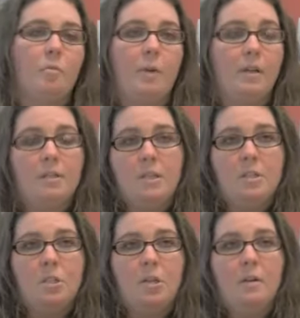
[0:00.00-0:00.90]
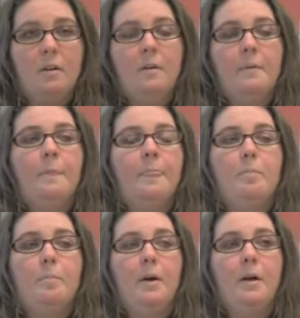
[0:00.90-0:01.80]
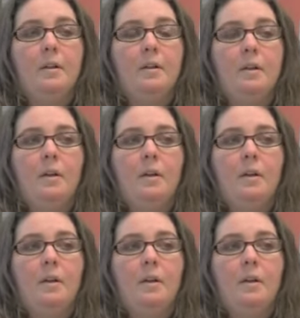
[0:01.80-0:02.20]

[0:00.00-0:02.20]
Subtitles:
way to teach it. But